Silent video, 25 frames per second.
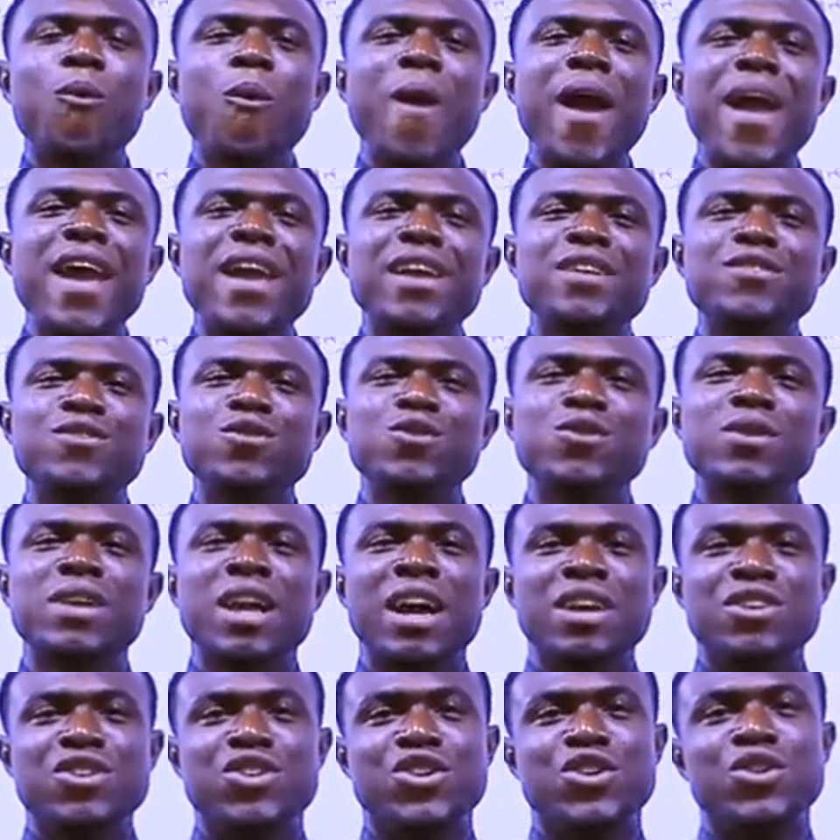ways you
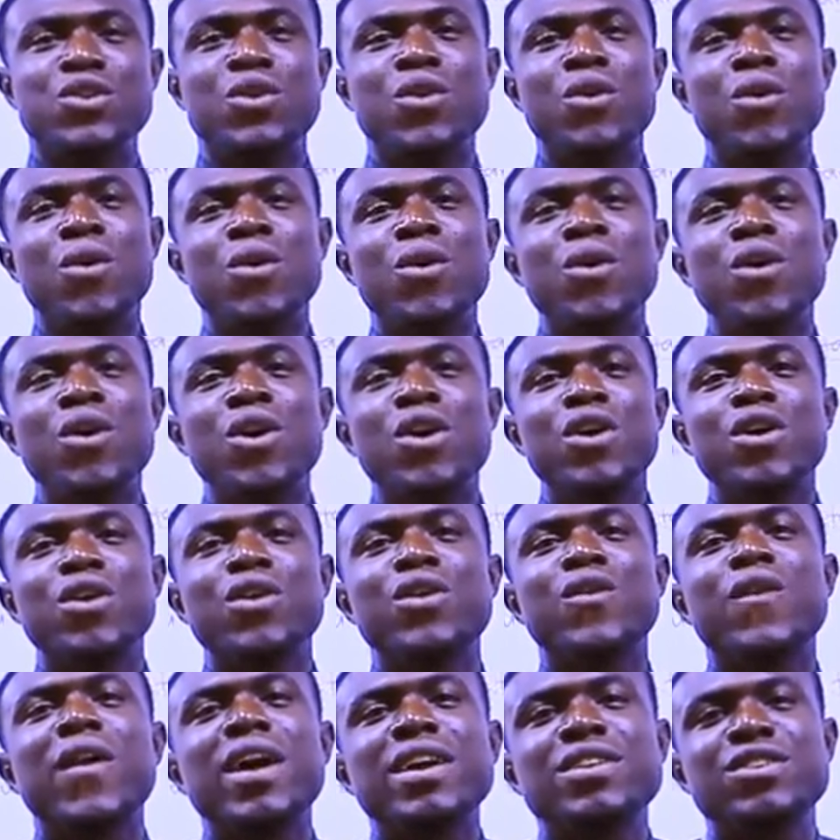can show
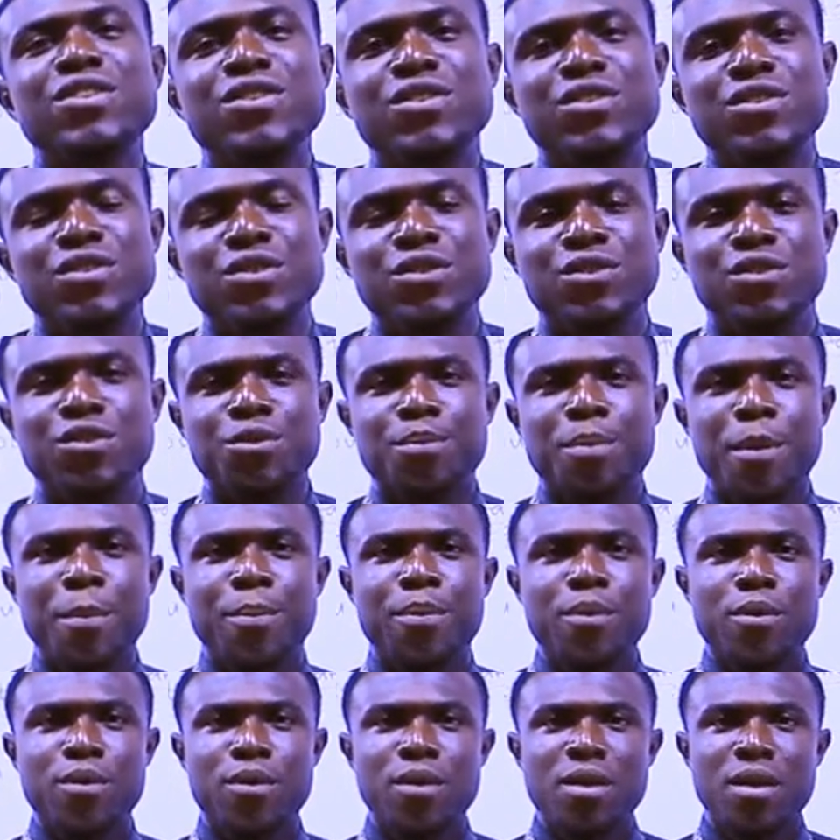gratitude to
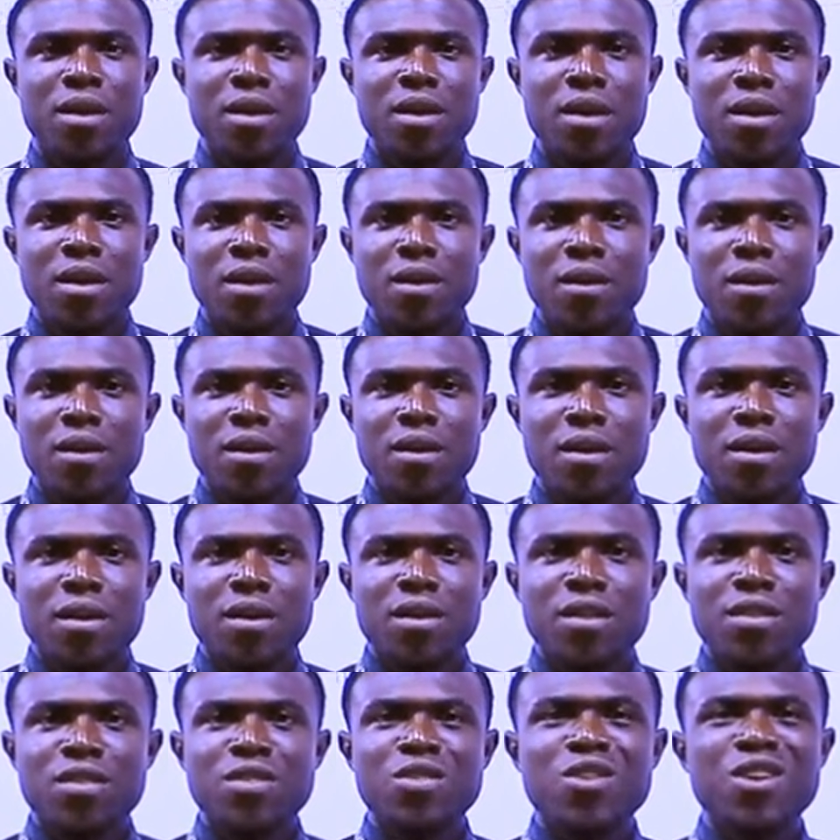people.
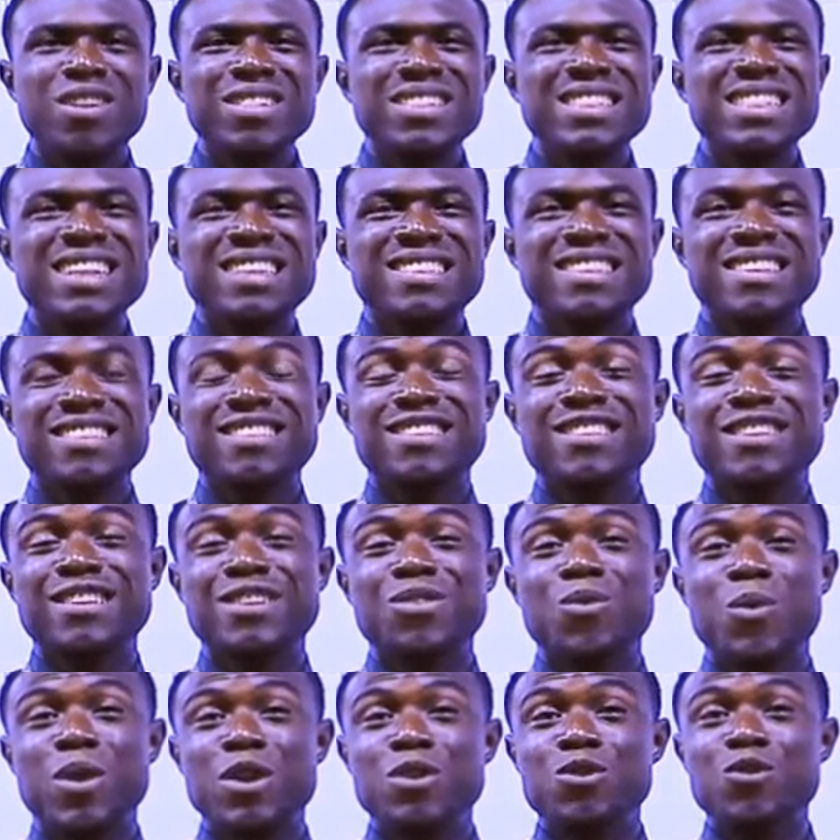Not necessarily
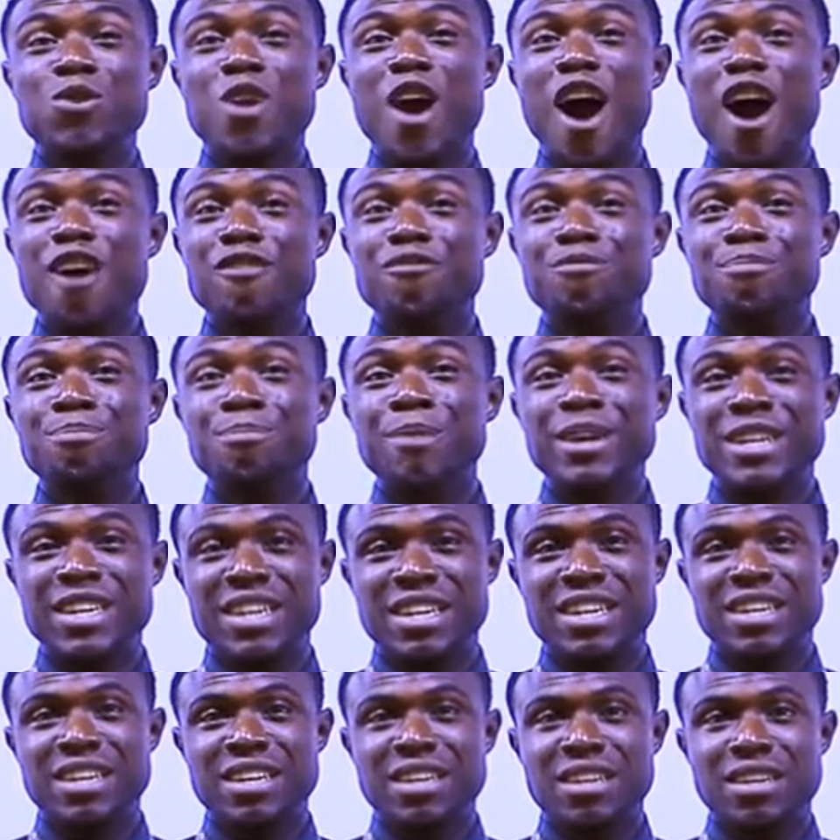when you have money.
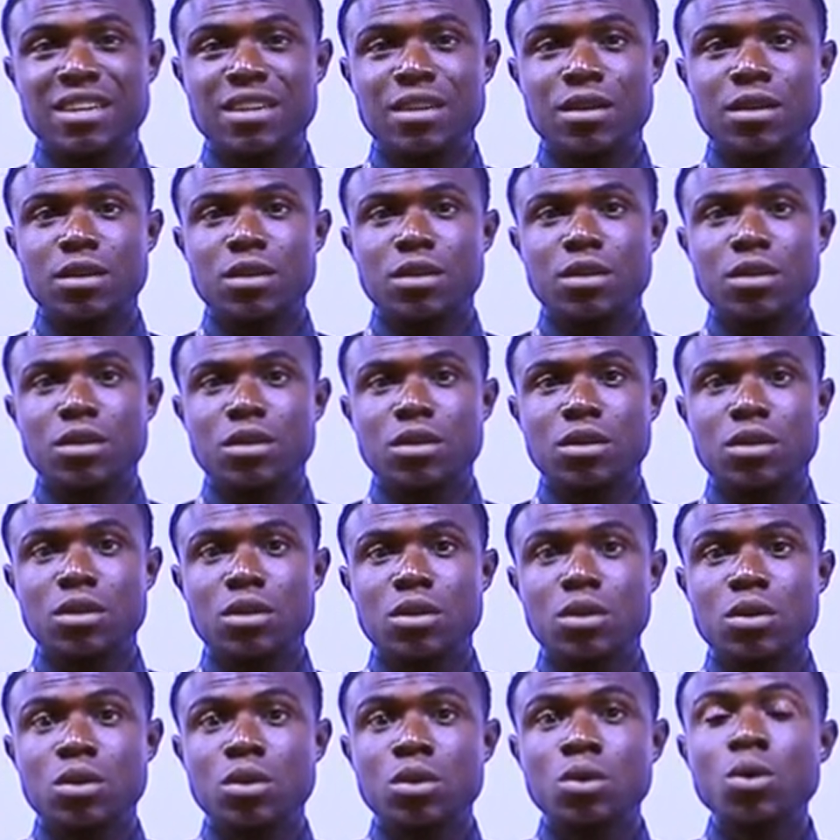
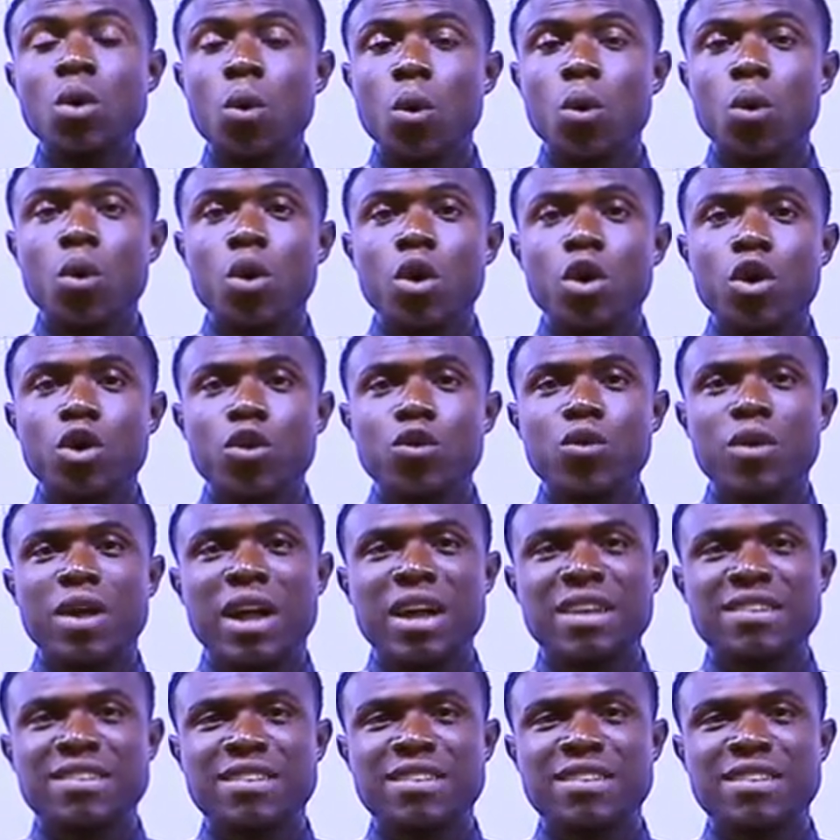No, you can